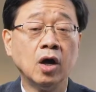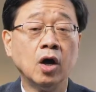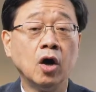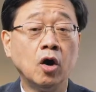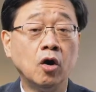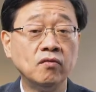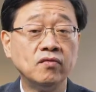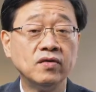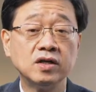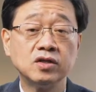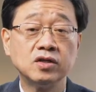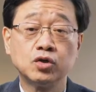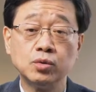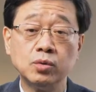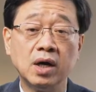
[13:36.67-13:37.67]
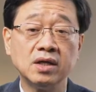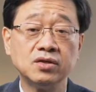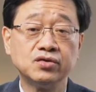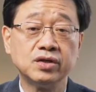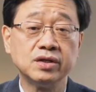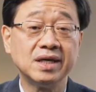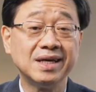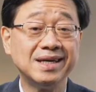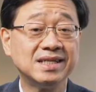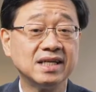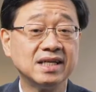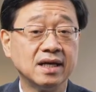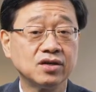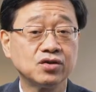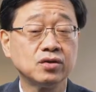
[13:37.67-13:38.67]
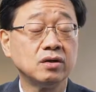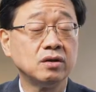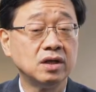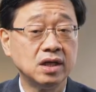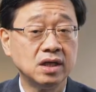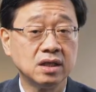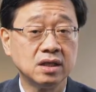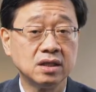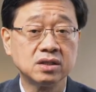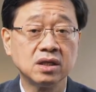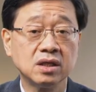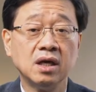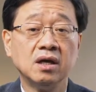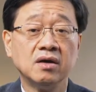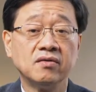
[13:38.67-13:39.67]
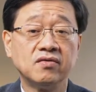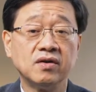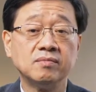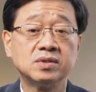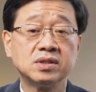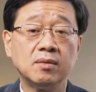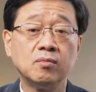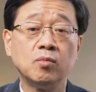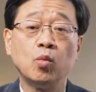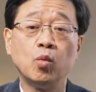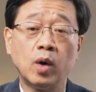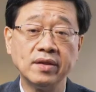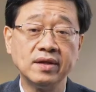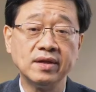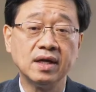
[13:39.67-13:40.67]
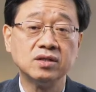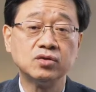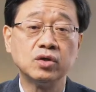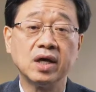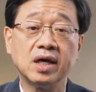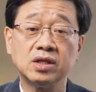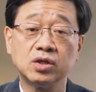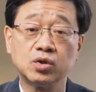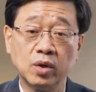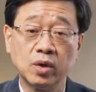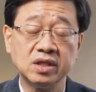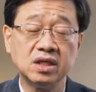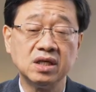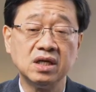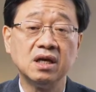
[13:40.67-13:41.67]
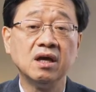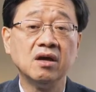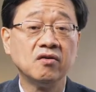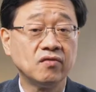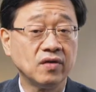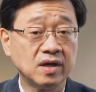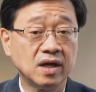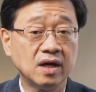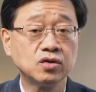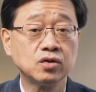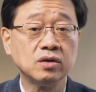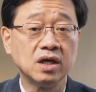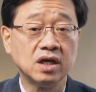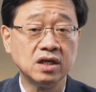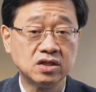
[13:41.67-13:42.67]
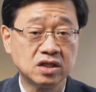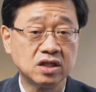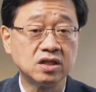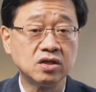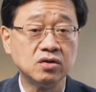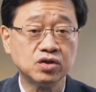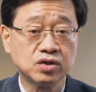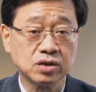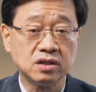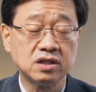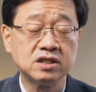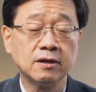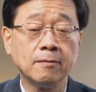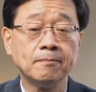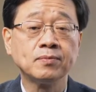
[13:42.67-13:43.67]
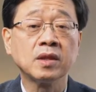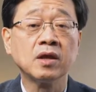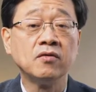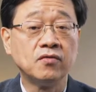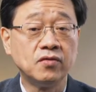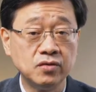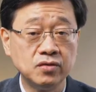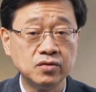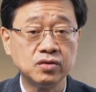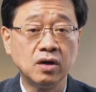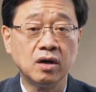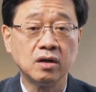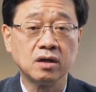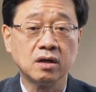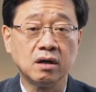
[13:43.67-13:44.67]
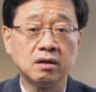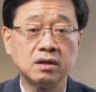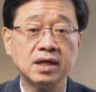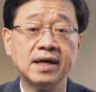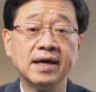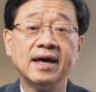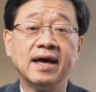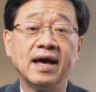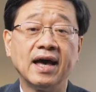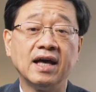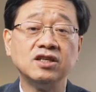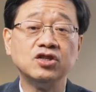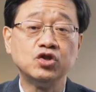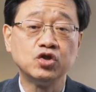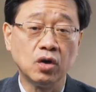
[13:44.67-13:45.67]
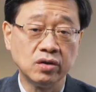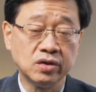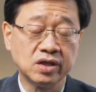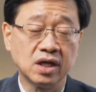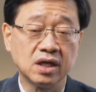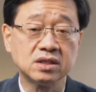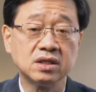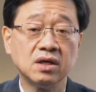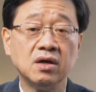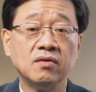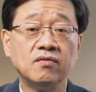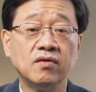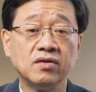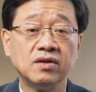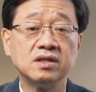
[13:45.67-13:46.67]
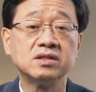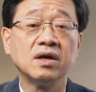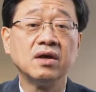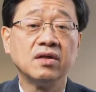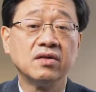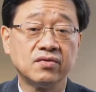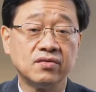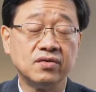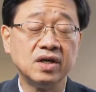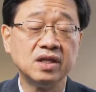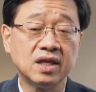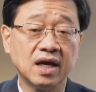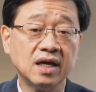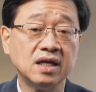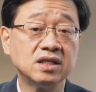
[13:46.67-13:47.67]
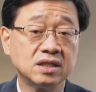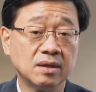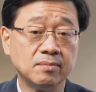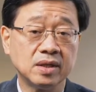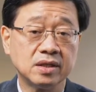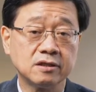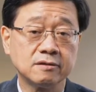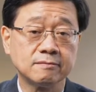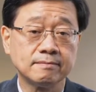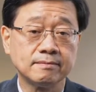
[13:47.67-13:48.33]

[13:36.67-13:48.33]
Over 200 international leaders from some 120 financial institutions flew to Hong Kong and joined us for this three-day summit.